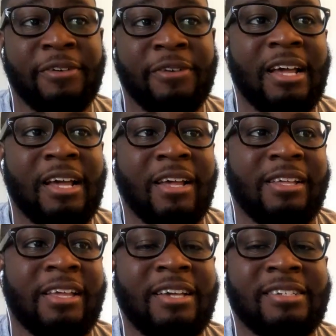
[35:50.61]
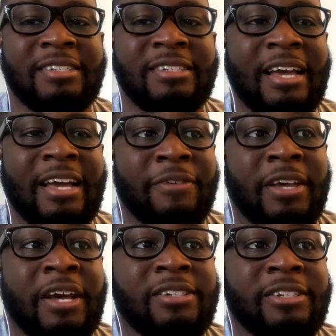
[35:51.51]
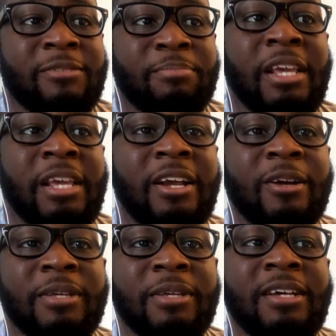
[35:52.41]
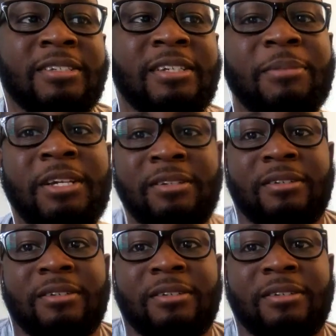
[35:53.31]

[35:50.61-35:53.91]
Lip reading: Yeah, she's like, I figured I'd just be here because I mean, when